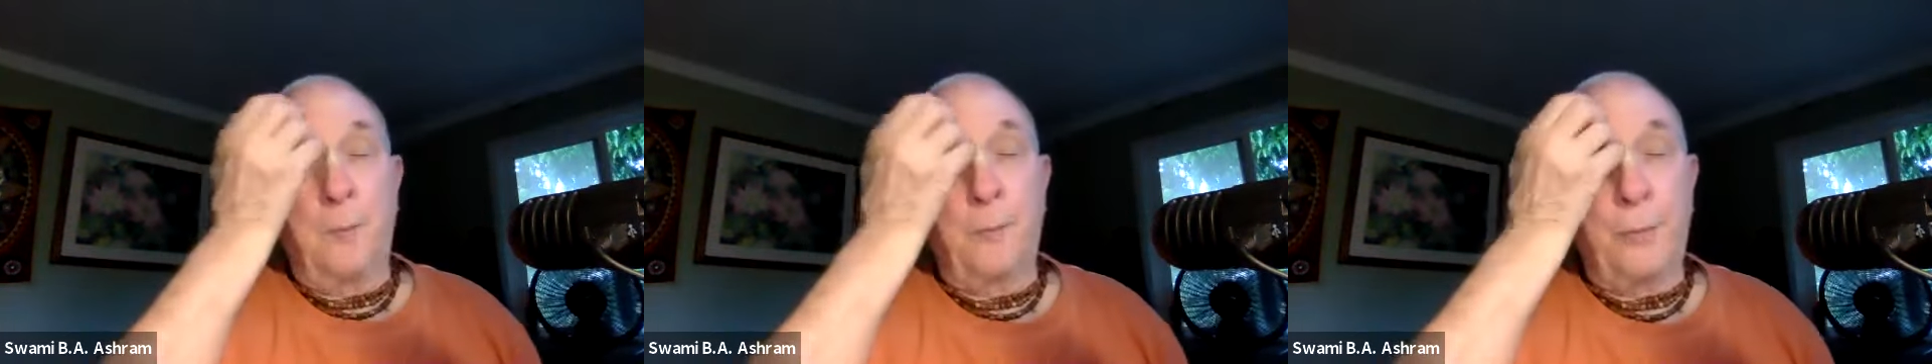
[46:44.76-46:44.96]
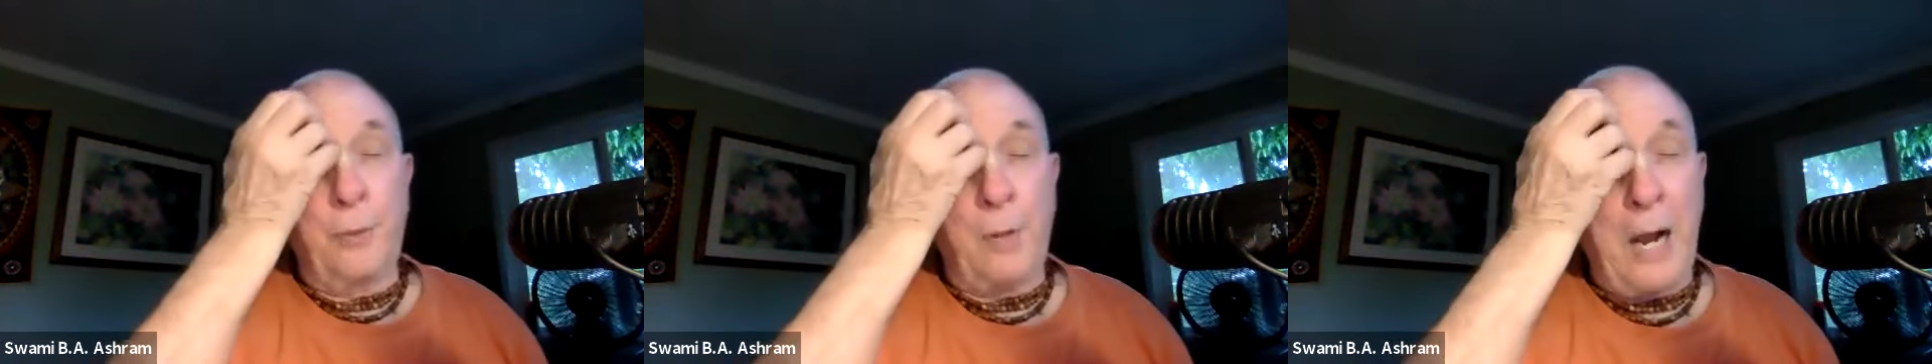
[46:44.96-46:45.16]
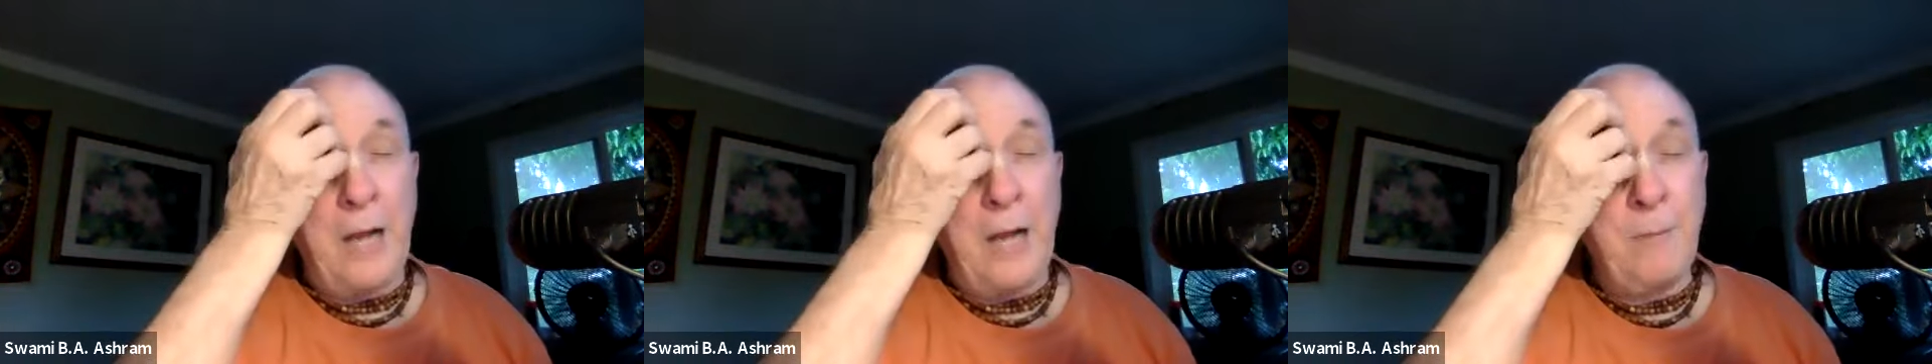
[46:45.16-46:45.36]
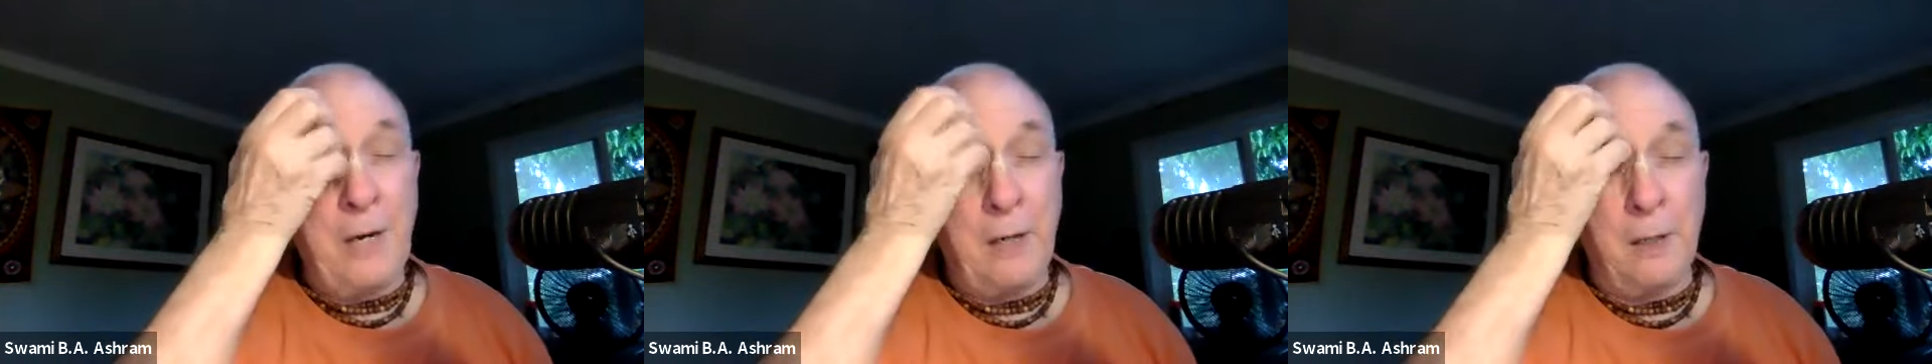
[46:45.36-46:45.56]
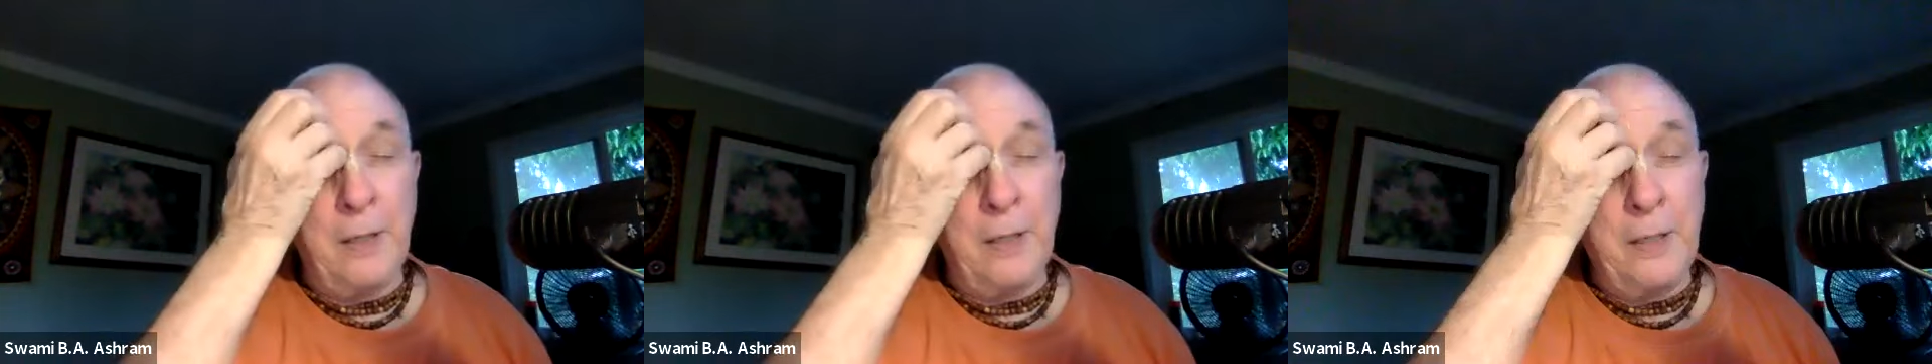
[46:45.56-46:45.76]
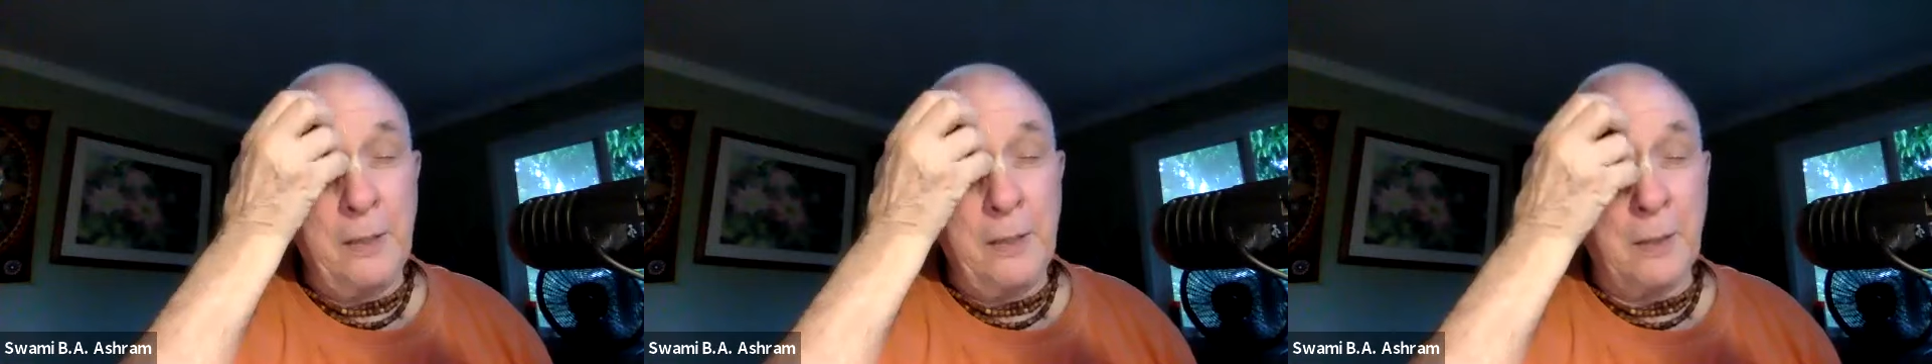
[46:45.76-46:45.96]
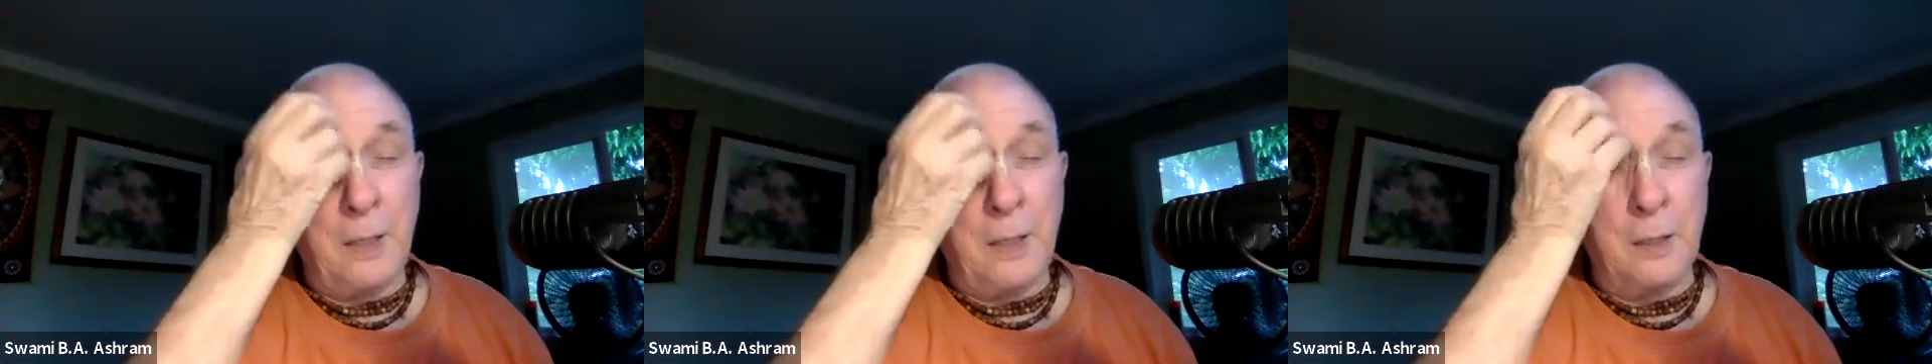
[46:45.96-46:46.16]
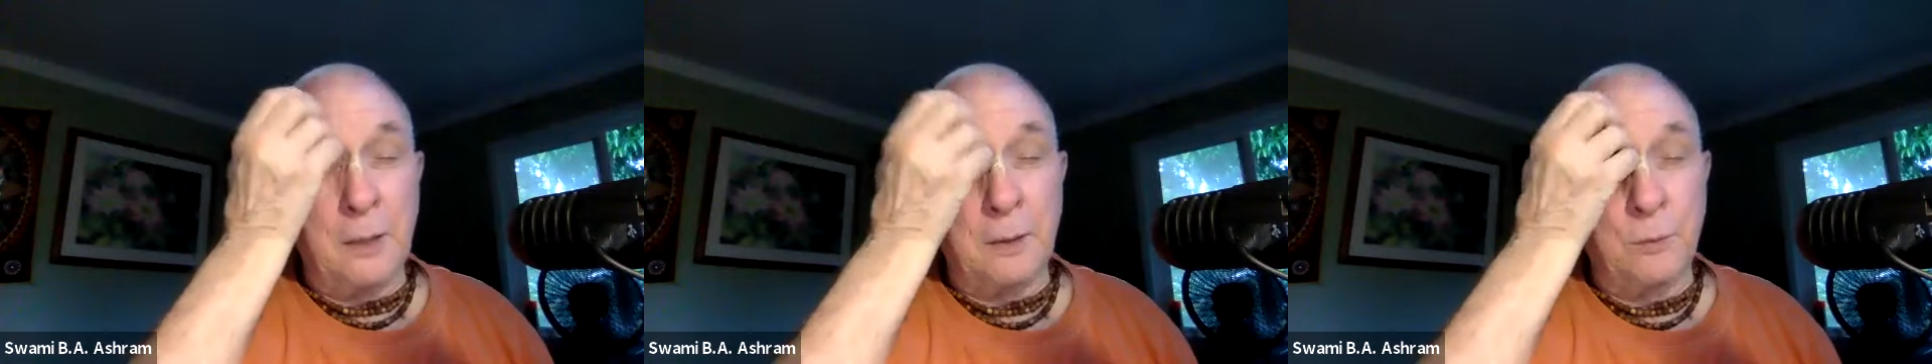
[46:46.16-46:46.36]
primary
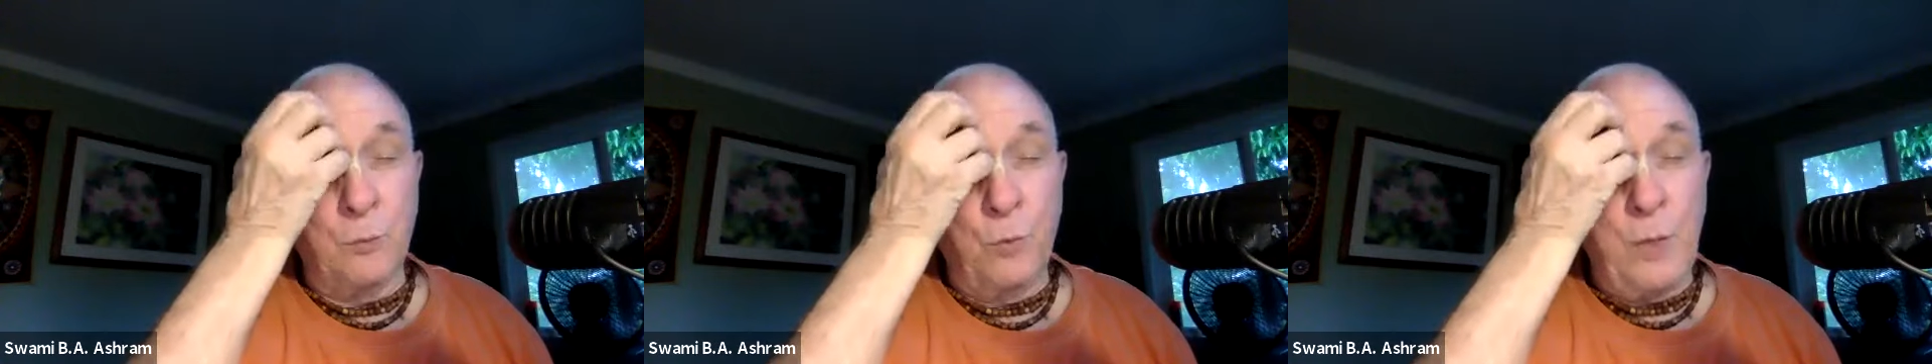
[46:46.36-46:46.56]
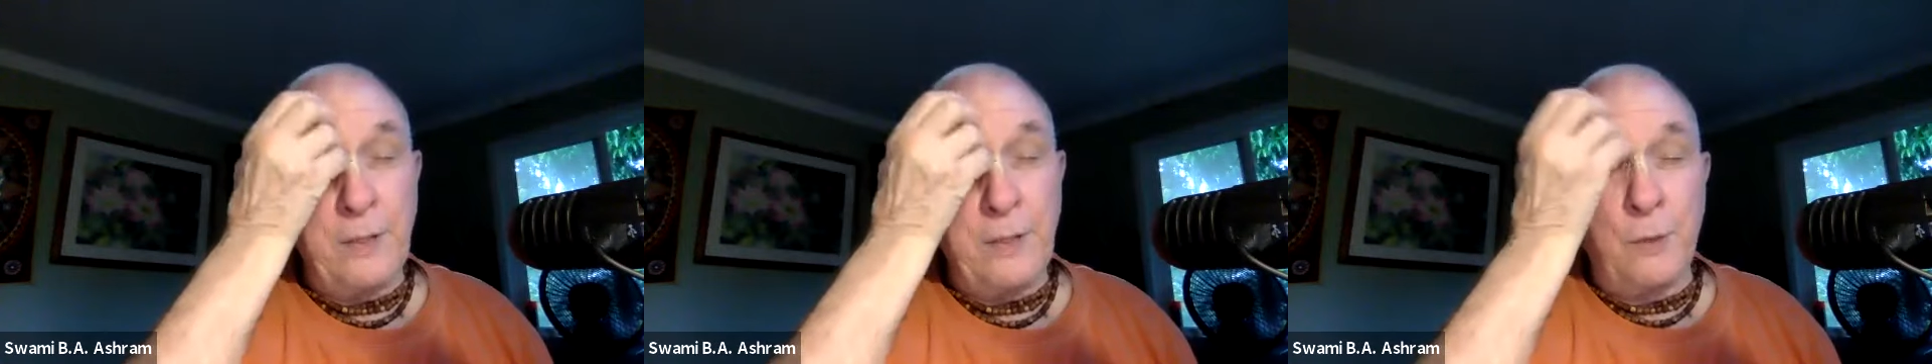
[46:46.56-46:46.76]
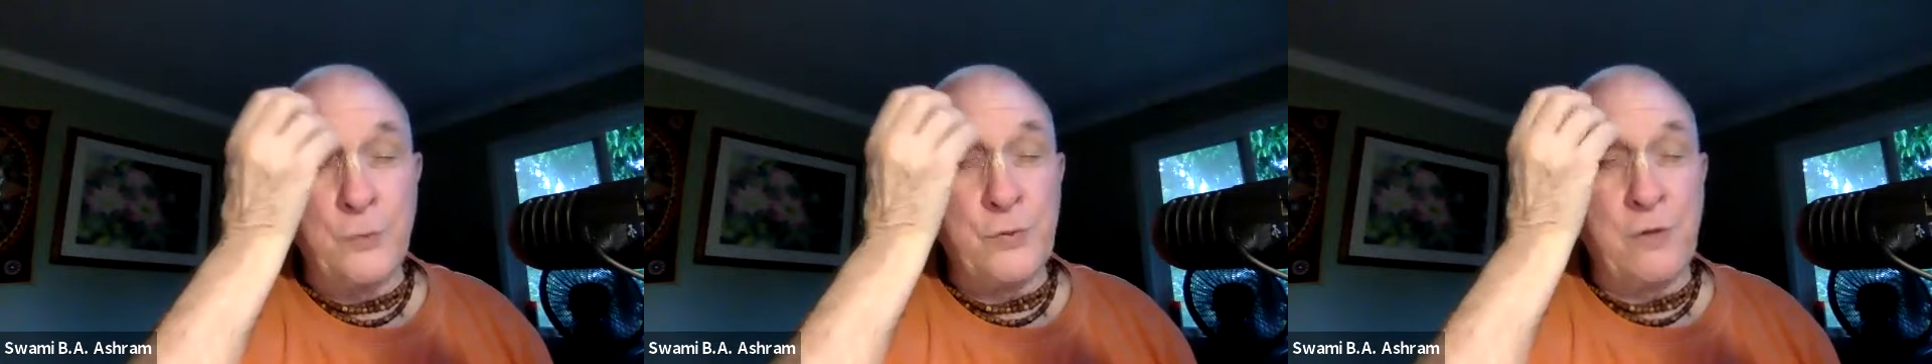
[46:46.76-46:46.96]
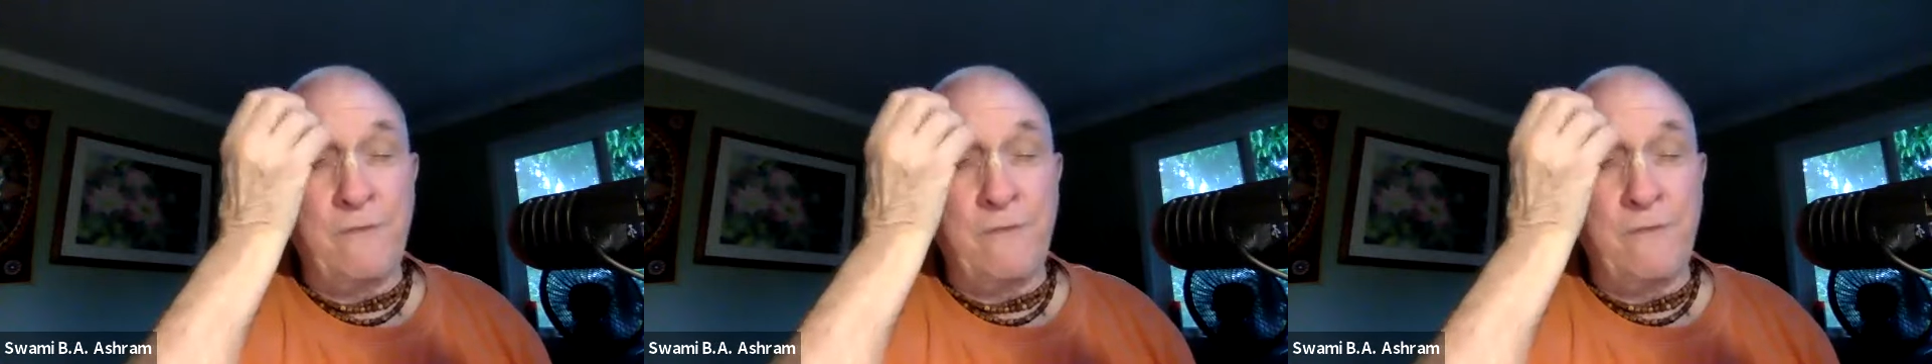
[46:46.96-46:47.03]
windows